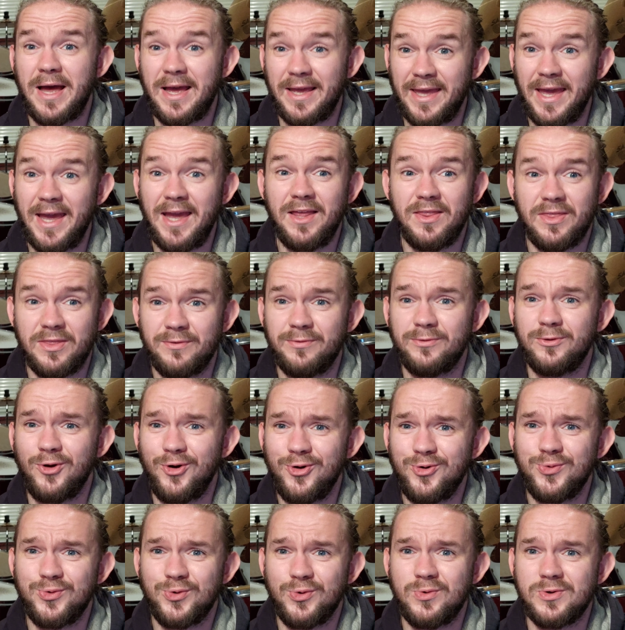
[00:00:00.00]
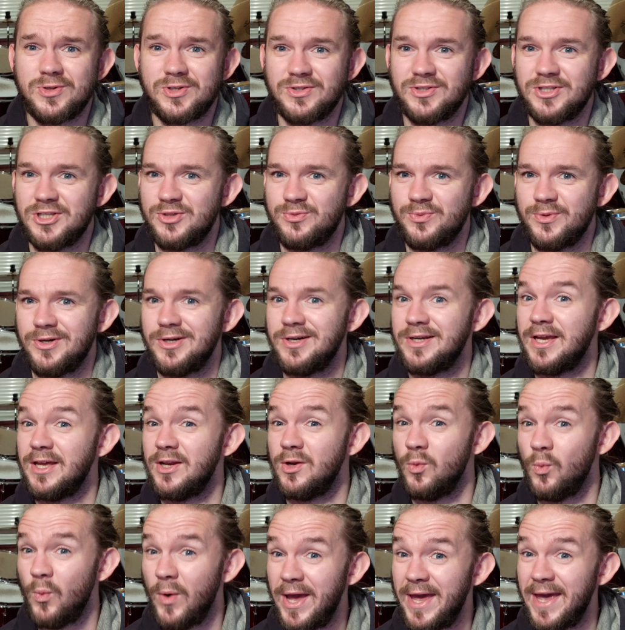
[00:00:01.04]
But again, the floral notes in this one are
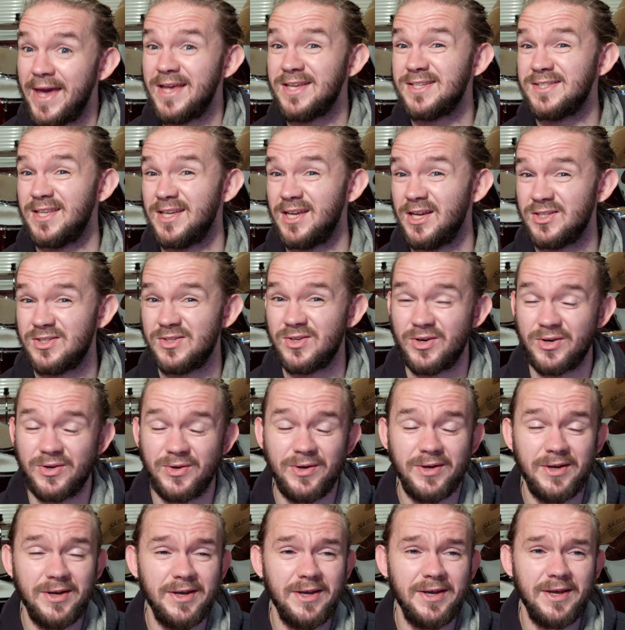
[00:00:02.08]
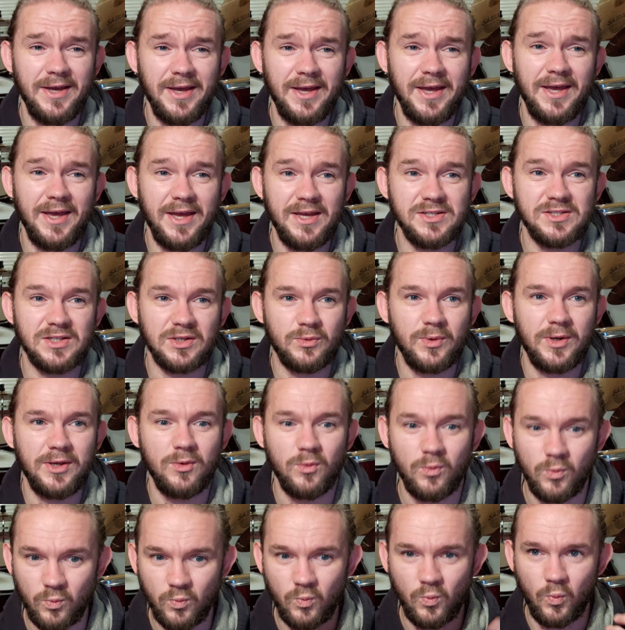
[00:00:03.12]
kind of wet. It's like a sort of, it is a
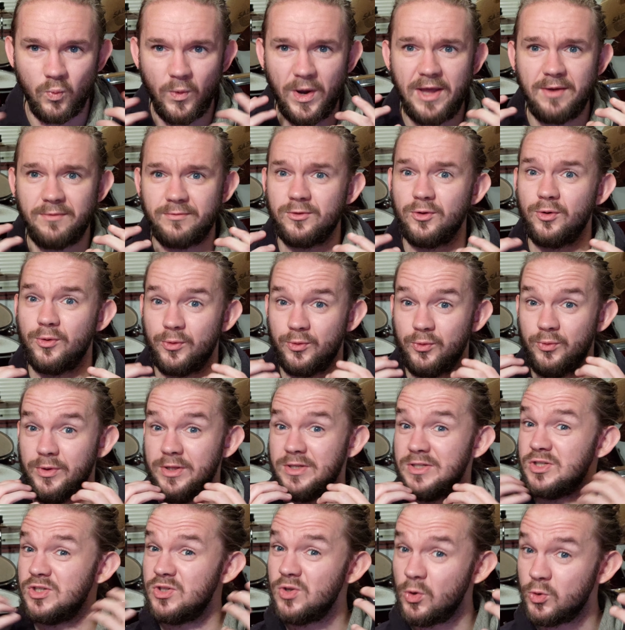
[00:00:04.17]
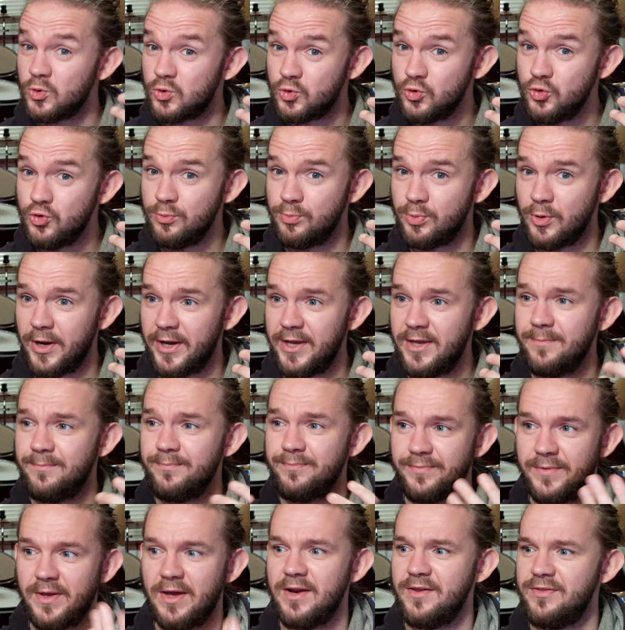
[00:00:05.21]
quite wet floral note. This, it's not too bright.